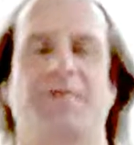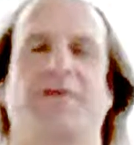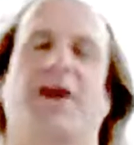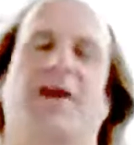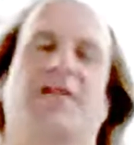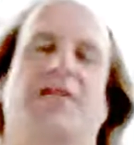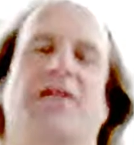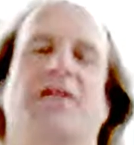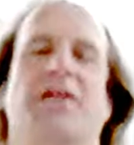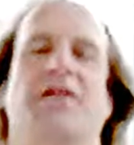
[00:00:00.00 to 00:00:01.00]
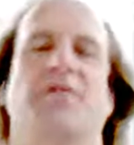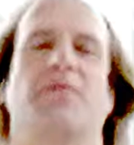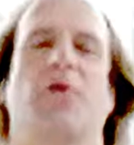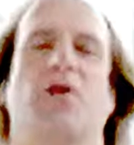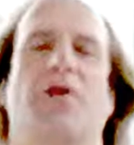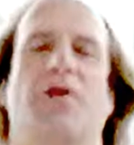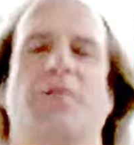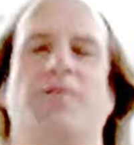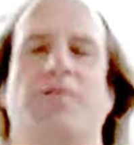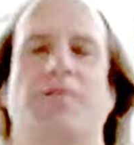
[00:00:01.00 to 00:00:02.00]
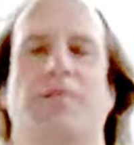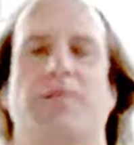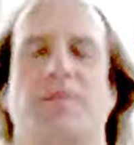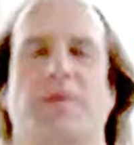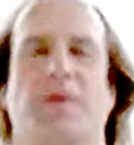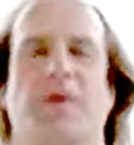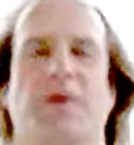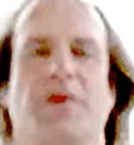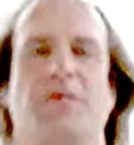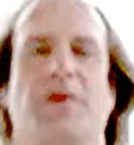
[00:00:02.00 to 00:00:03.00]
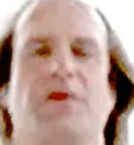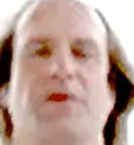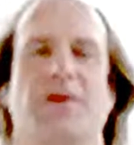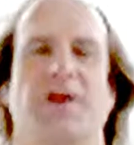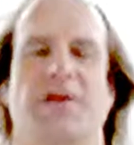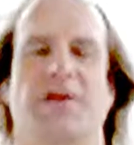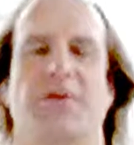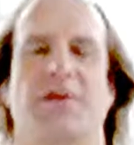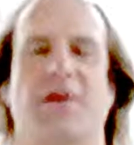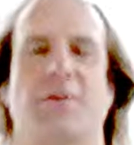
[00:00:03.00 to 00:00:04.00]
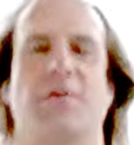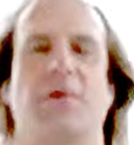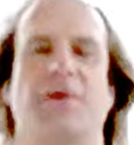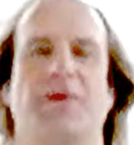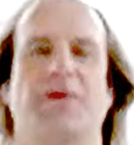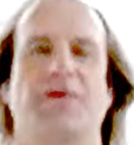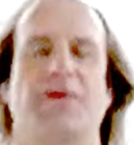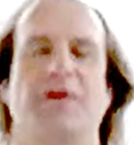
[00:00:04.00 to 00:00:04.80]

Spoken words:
But it's gotten a little more exposure lately with a couple movies,